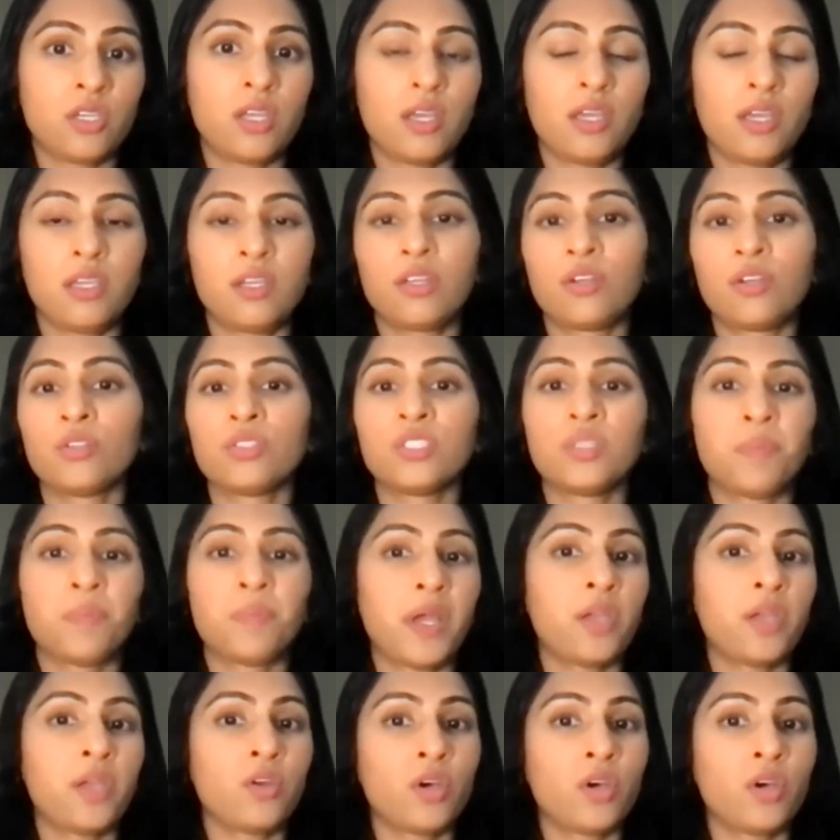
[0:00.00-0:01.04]
and it'll
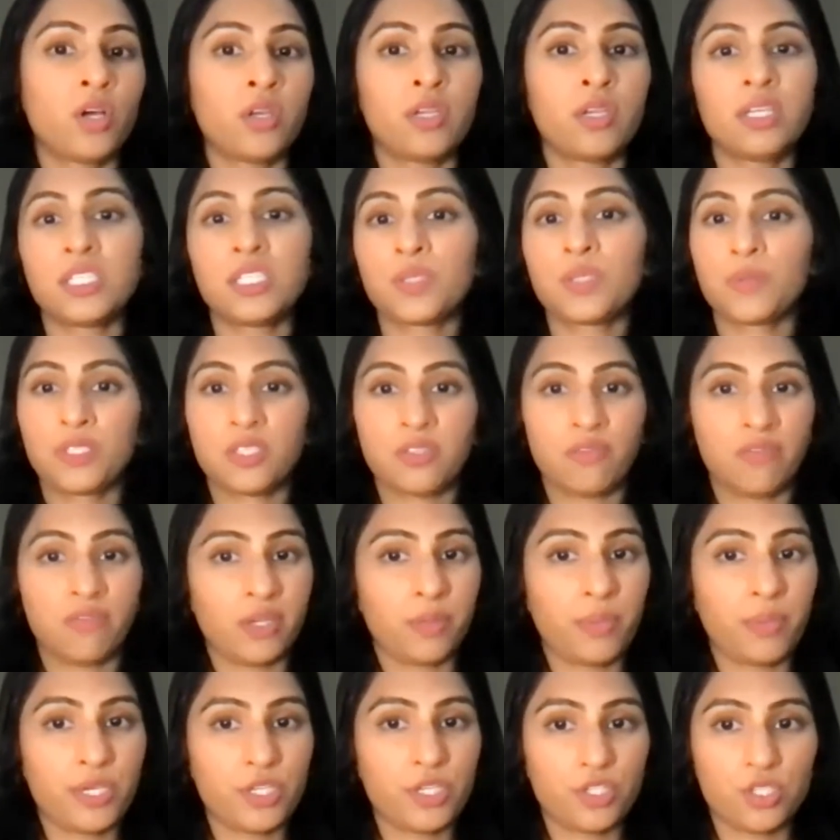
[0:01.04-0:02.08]
depend on a specific
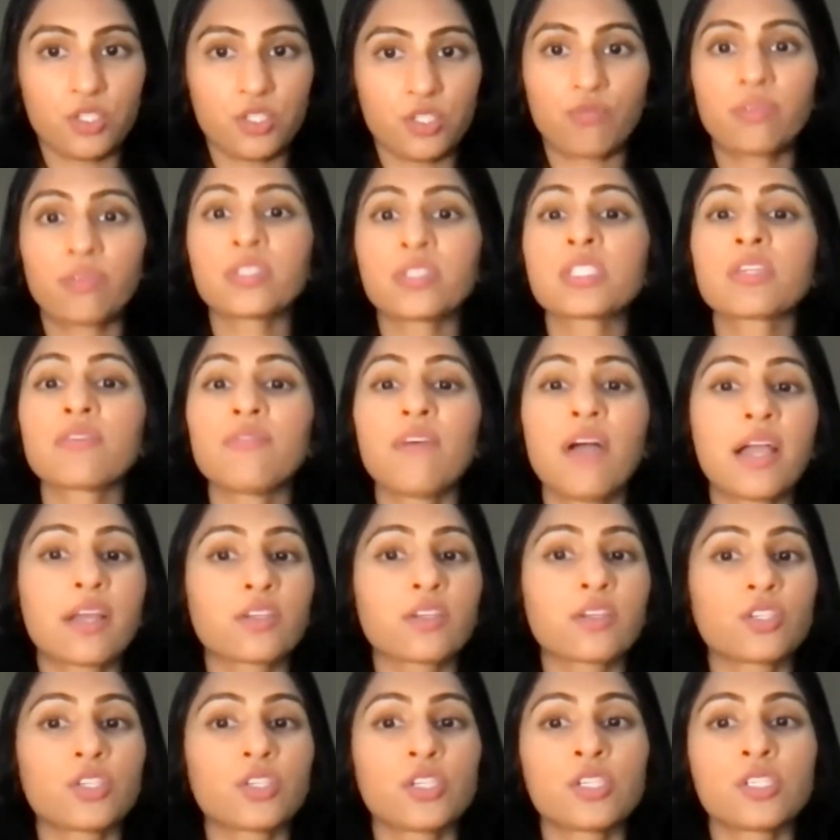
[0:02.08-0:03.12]
patient's risk
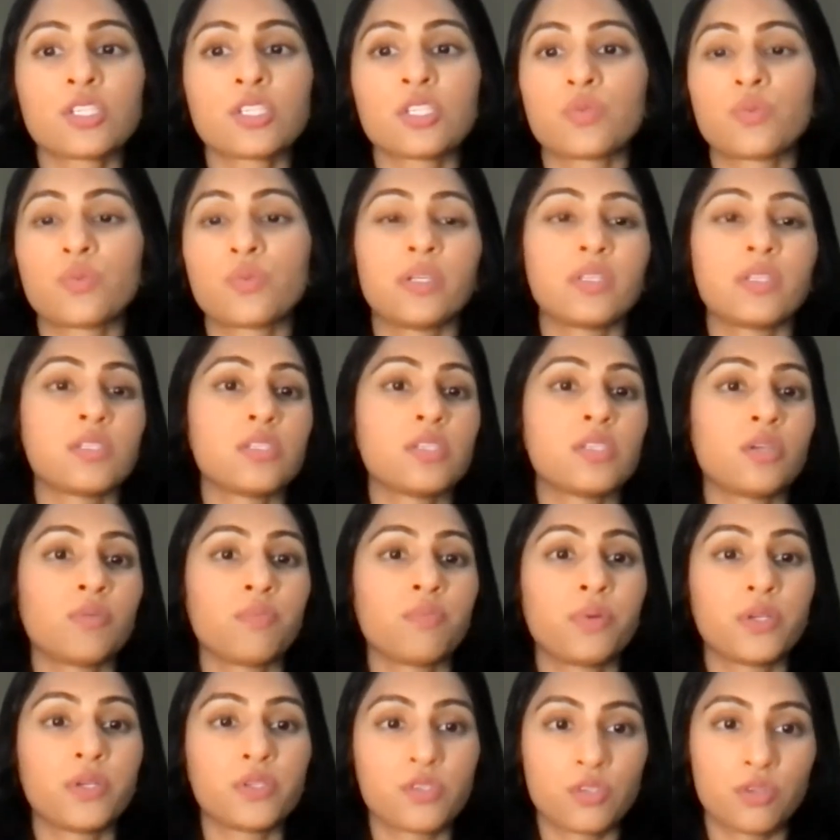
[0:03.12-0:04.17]
factors as well as their
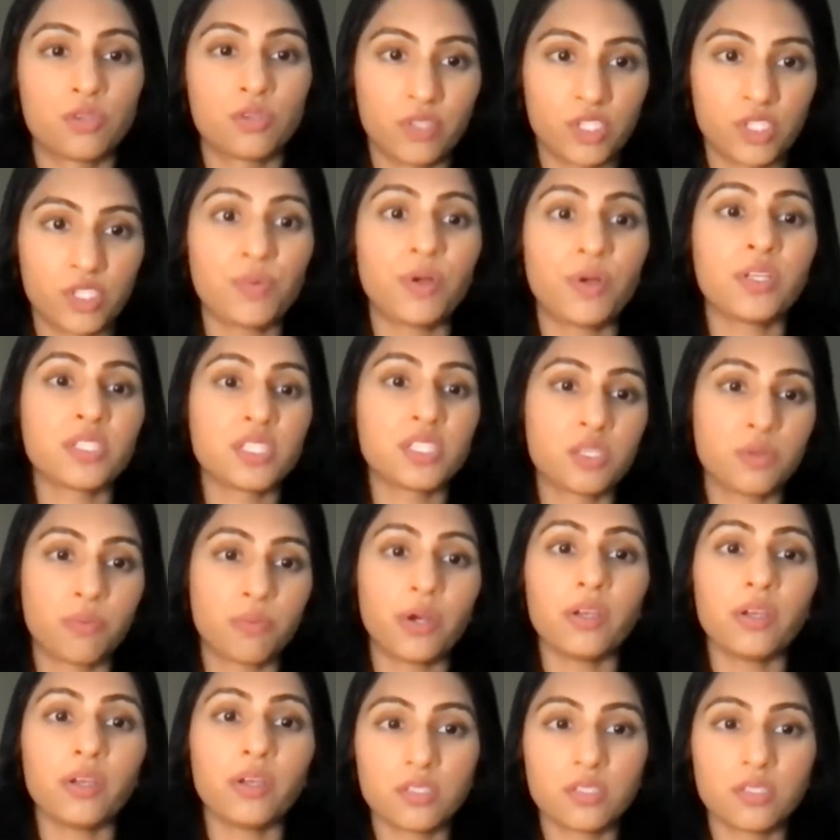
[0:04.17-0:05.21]
personal response to
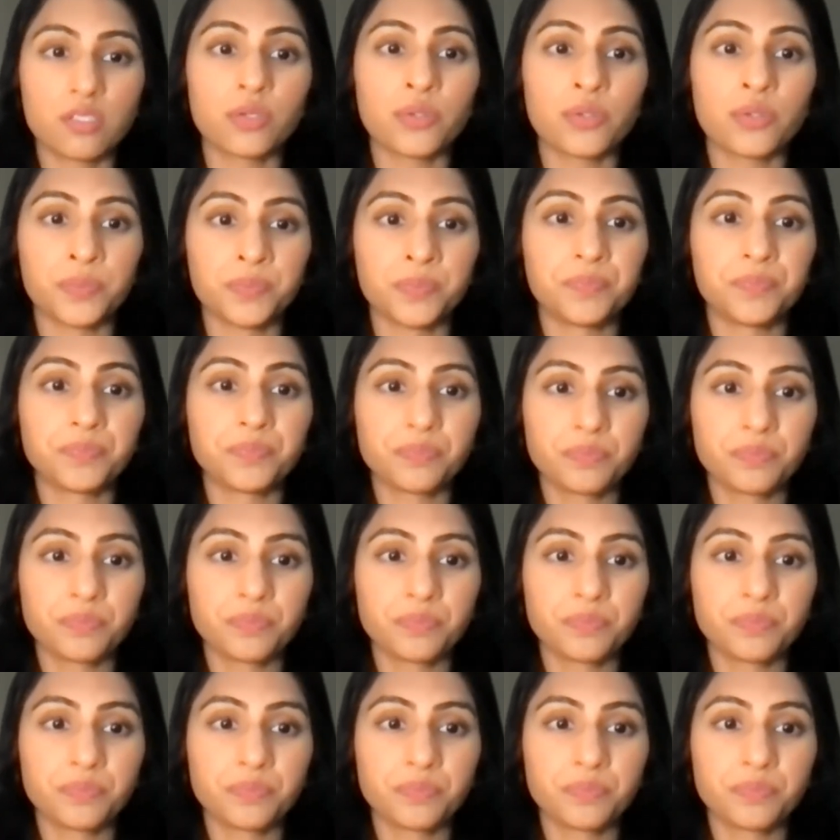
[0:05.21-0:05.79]
prednisone.